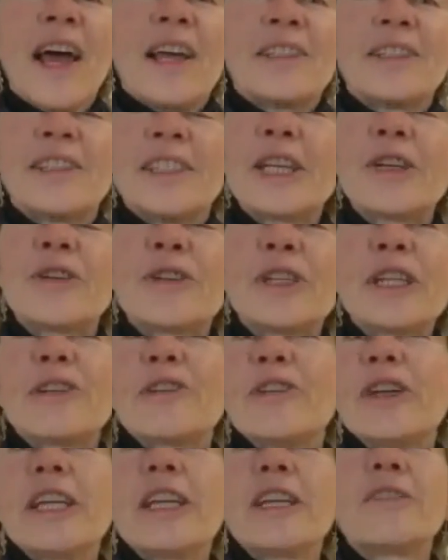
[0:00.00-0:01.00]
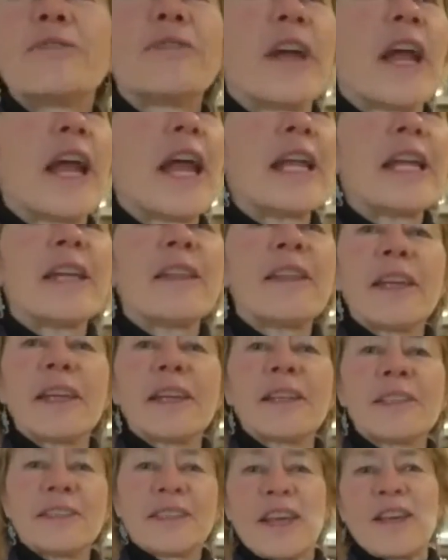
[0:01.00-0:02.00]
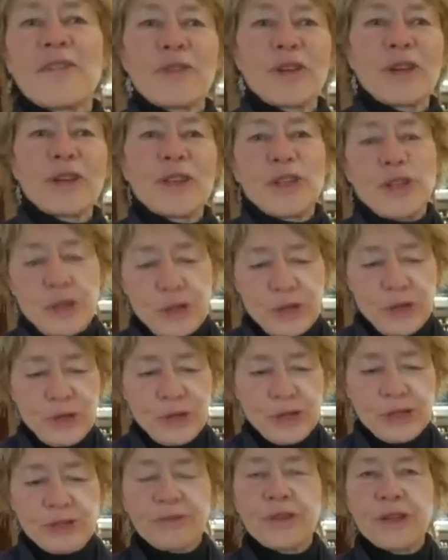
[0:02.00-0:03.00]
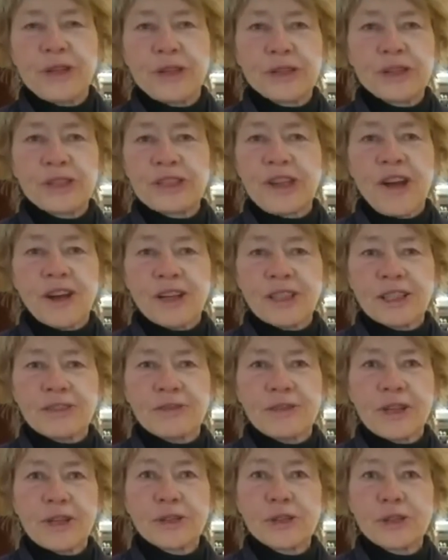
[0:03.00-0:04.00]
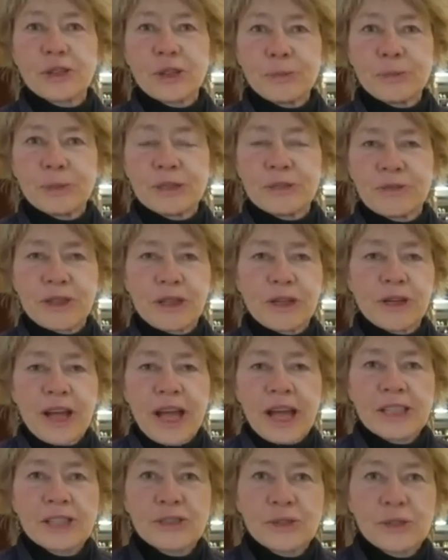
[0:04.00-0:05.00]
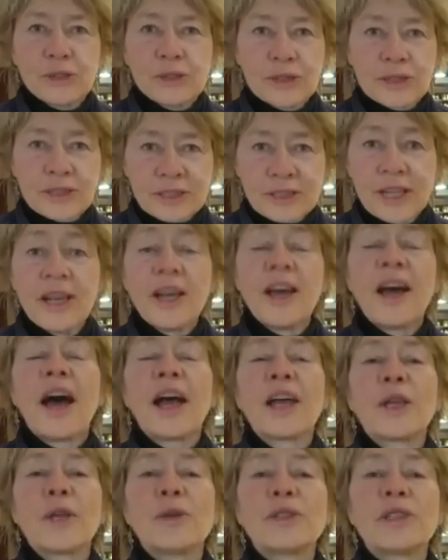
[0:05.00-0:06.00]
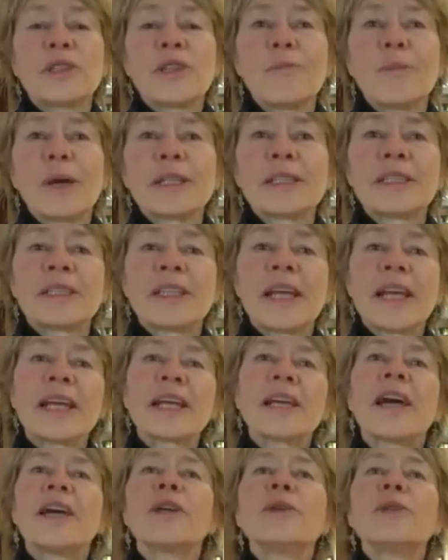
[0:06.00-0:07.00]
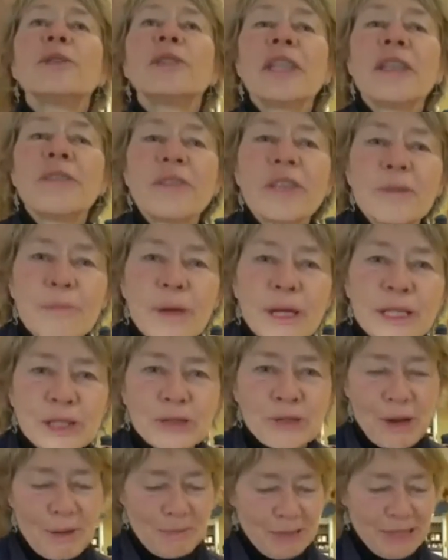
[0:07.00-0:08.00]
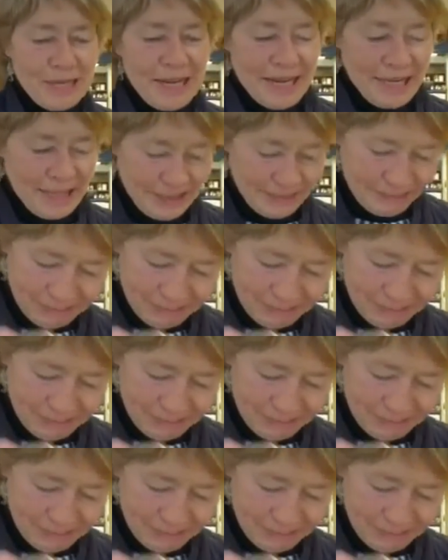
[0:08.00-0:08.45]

Secret ingredient for anything savory that you cook, for your stocks, for your soups, for your casseroles. I use it on my steak. I use it even in my scrambled egg.